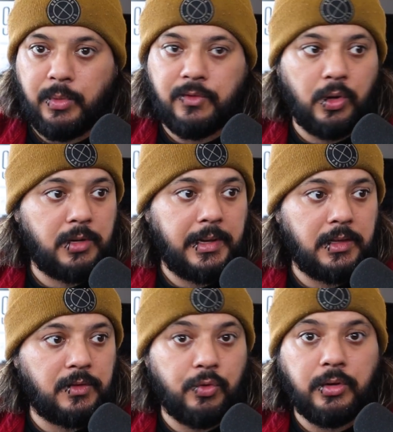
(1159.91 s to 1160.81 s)
We've talked about
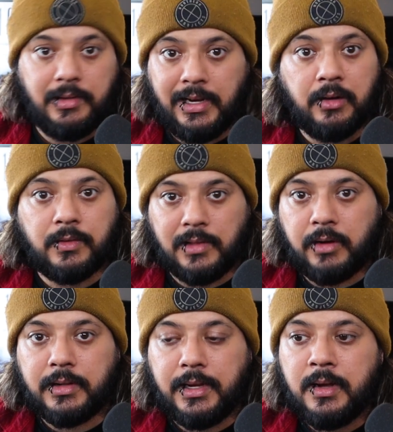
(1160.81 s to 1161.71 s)
this for years,
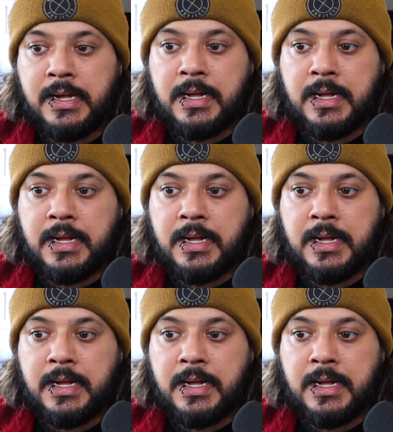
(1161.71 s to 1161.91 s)
literally,